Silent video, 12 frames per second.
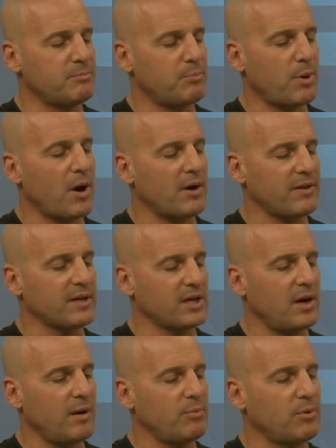part of the
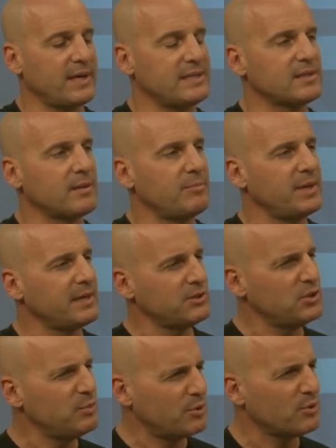couple ends up being
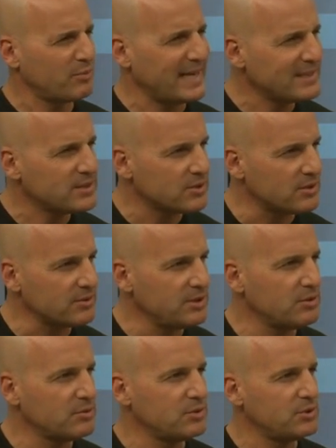too parental, you
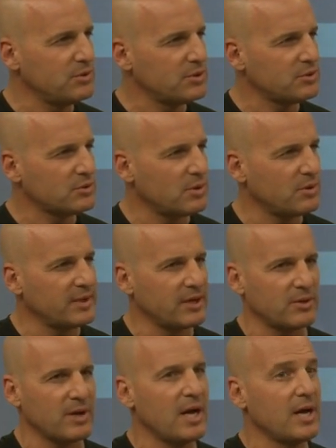know, too controlling,
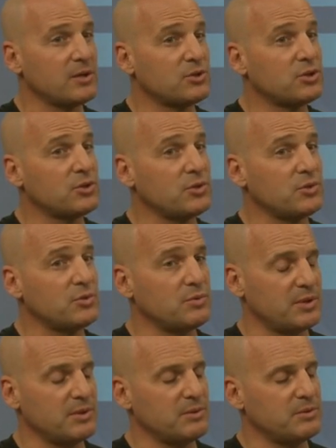or
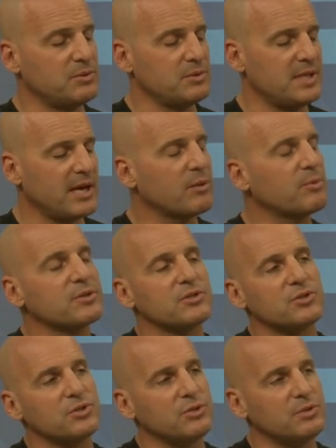the other person's
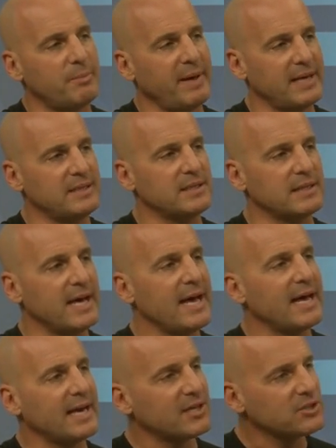too dependent.
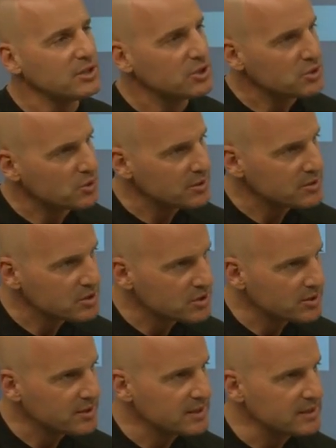It actually short
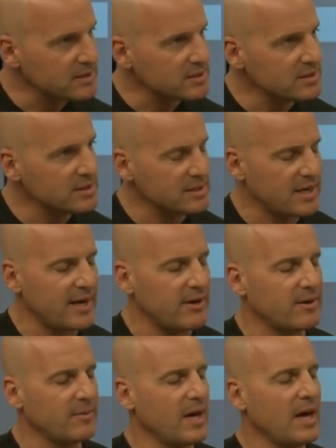circuits
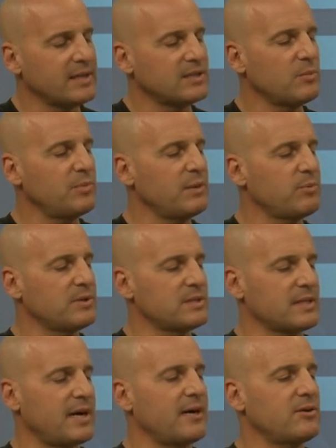desire. Tell people
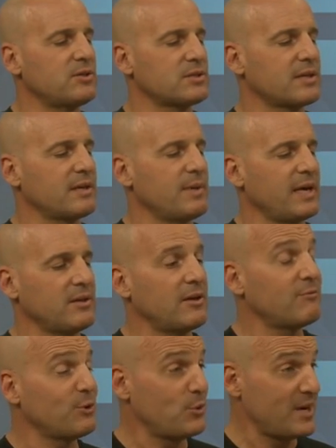desire, just like making
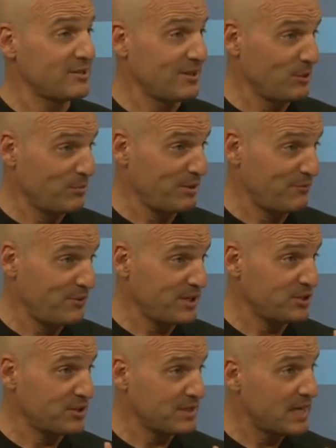love, requires a little bit of
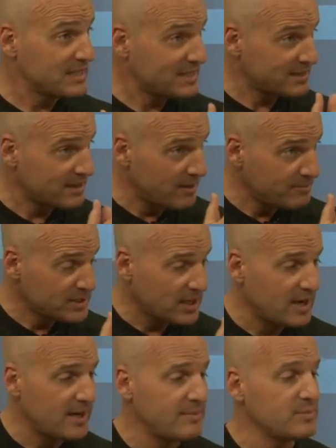friction. Yep.
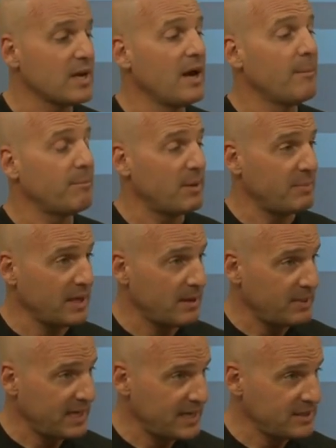Sometimes bumping up
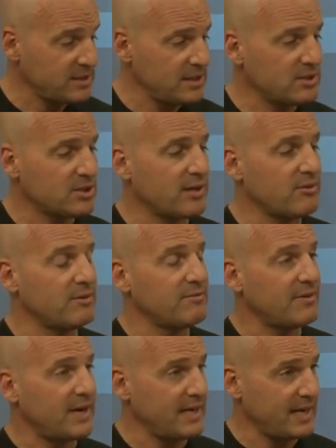against each other and
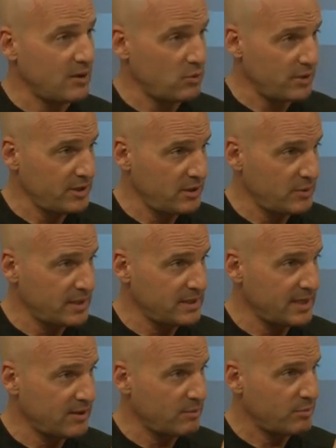finding out where you and
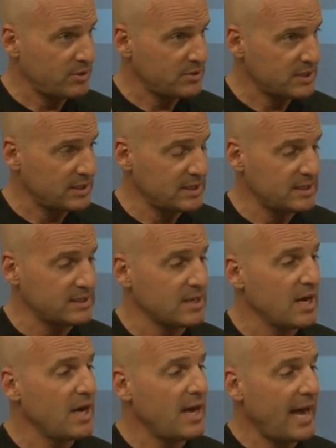the other person is
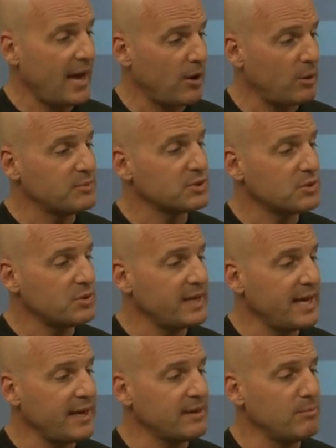helps
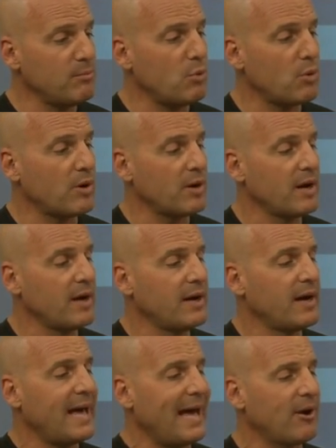create more
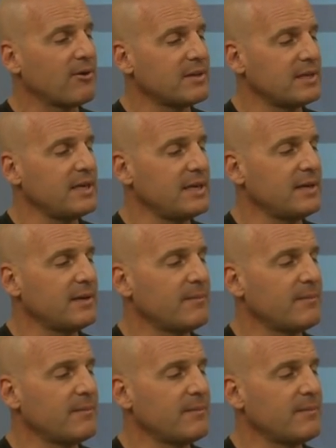healthy